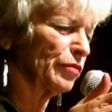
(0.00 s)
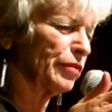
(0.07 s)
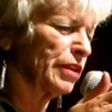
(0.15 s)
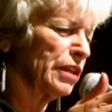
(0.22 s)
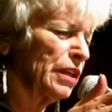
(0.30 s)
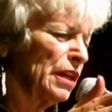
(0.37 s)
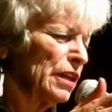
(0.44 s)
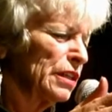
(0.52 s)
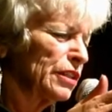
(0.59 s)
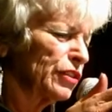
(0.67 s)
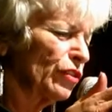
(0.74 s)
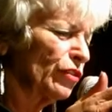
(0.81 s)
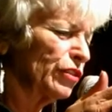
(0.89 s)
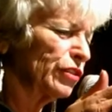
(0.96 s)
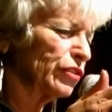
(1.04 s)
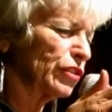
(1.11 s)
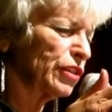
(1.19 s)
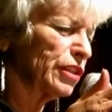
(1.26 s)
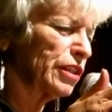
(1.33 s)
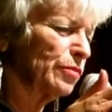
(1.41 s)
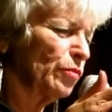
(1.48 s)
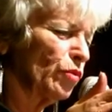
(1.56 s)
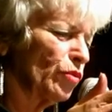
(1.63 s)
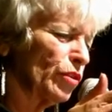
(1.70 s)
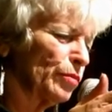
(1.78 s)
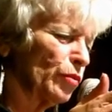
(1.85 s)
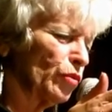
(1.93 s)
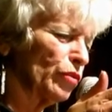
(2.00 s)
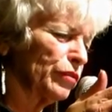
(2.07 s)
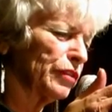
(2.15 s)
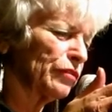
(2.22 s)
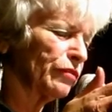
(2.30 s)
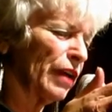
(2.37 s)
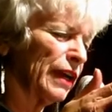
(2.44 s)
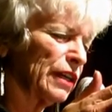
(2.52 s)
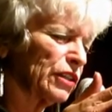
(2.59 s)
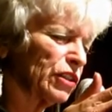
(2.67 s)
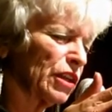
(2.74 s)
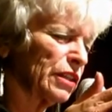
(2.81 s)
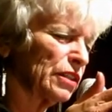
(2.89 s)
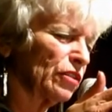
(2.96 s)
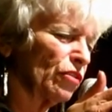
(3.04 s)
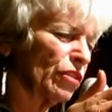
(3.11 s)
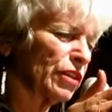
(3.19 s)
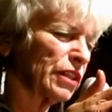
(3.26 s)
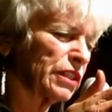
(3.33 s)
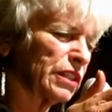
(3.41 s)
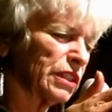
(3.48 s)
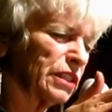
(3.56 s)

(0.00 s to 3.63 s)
we started to see more and more of the wreckage and the cornets,